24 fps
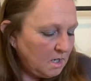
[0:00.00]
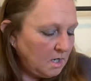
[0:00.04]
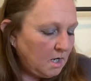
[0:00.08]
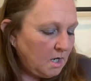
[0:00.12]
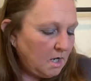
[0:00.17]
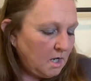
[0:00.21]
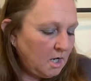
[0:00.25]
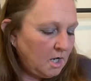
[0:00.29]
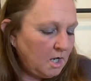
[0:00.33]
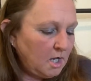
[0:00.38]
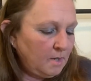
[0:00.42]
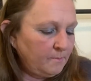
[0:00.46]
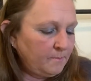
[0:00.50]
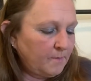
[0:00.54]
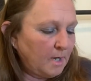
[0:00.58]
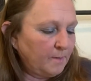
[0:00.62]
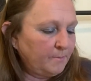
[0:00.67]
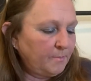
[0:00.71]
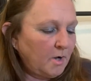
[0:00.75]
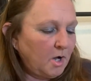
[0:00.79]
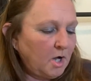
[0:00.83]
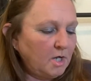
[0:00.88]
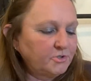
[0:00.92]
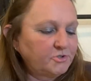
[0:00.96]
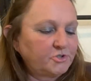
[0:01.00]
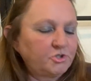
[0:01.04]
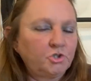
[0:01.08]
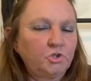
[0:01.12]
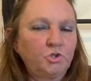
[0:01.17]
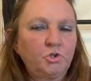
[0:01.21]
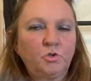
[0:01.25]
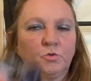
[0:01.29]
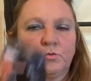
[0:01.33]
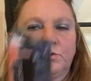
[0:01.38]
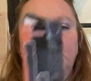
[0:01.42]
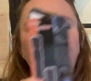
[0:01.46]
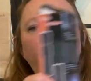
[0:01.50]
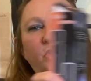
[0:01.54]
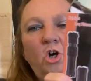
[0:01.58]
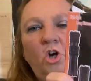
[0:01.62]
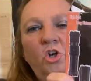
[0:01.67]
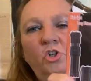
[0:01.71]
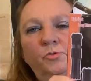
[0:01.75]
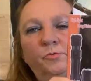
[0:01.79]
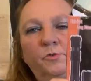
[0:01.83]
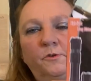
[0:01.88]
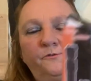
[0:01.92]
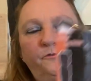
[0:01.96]
Um, I bought two
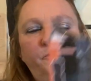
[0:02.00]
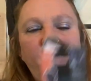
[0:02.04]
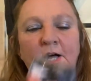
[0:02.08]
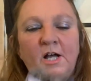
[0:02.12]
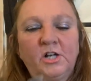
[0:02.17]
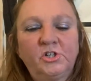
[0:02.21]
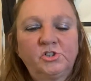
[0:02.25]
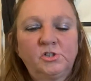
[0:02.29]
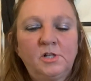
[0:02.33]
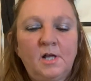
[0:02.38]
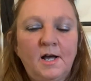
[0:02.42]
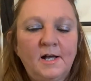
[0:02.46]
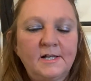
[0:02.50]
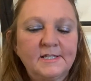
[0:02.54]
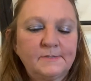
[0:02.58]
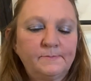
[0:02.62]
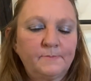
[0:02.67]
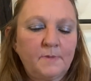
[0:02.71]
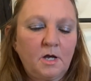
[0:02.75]
rechargeable flashlights.